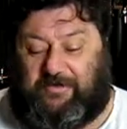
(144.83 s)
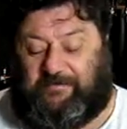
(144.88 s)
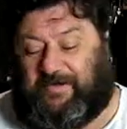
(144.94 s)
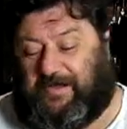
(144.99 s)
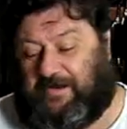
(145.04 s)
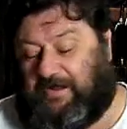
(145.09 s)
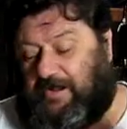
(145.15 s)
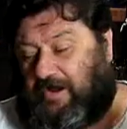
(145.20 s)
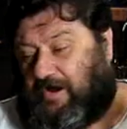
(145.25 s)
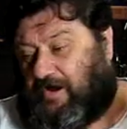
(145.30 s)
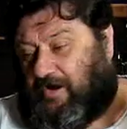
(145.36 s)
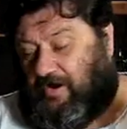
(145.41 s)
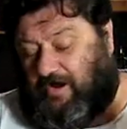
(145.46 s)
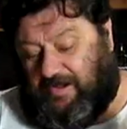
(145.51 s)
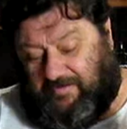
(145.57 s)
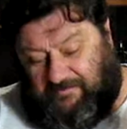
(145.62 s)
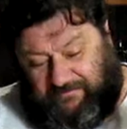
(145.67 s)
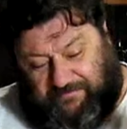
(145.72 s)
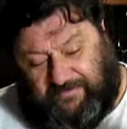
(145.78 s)
But
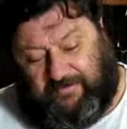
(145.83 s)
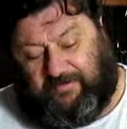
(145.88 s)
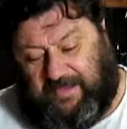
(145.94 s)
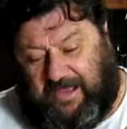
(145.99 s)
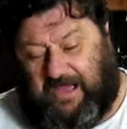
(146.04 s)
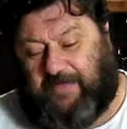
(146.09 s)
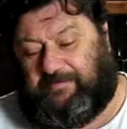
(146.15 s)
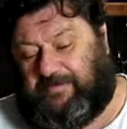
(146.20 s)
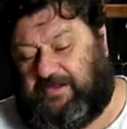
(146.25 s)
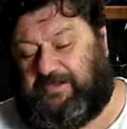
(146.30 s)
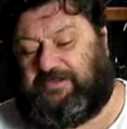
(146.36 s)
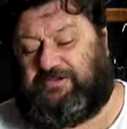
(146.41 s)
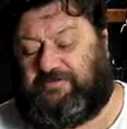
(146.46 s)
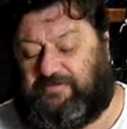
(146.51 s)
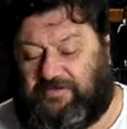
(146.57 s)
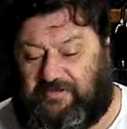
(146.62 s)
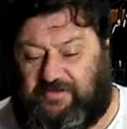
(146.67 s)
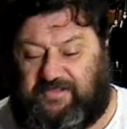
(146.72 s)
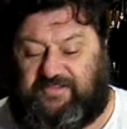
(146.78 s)
I am very happy
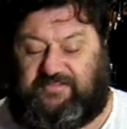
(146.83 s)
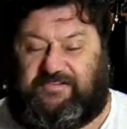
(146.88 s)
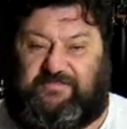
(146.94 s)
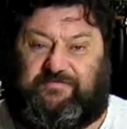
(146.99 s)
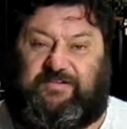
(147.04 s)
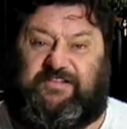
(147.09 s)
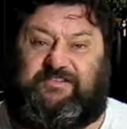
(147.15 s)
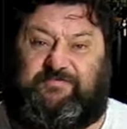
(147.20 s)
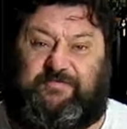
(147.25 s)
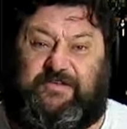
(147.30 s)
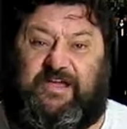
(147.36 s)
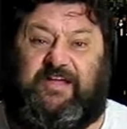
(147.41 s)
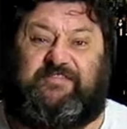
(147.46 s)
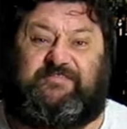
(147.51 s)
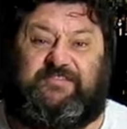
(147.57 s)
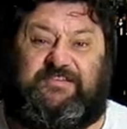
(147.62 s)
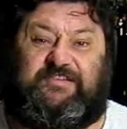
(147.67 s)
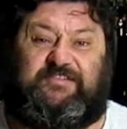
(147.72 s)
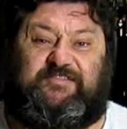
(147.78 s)
to release this recipe
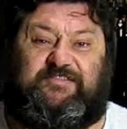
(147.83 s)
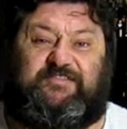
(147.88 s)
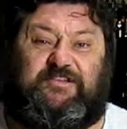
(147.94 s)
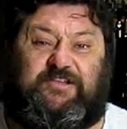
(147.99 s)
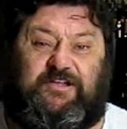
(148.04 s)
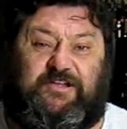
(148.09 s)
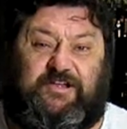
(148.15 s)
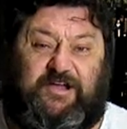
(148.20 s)
as is